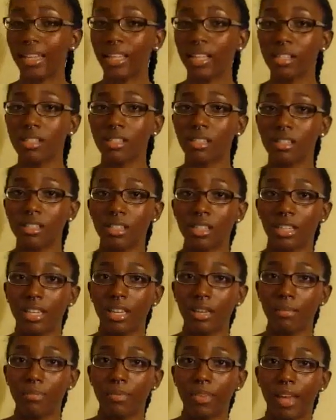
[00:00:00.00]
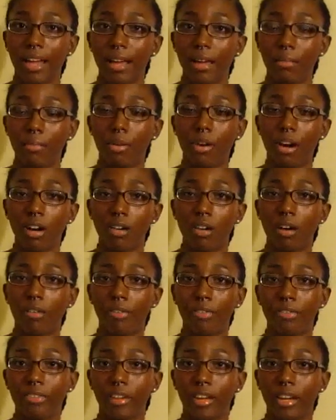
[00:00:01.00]
I think it's good to keep that part
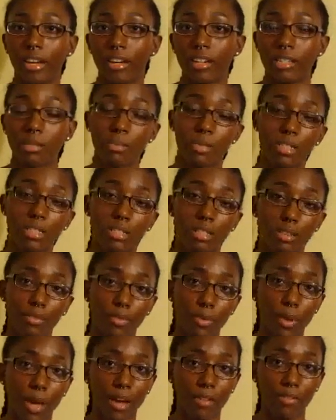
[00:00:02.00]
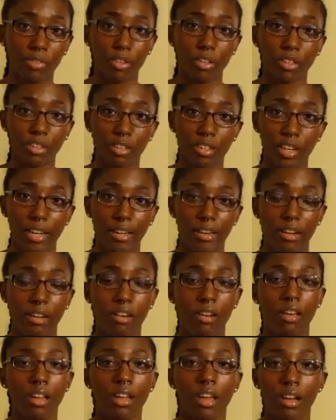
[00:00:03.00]
off of your hair, especially if you have longer
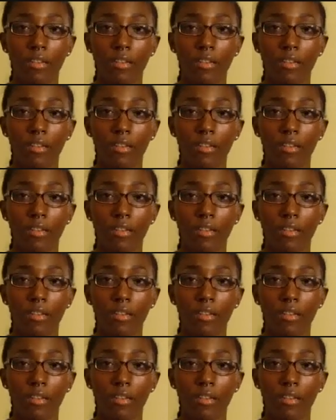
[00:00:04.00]
hair.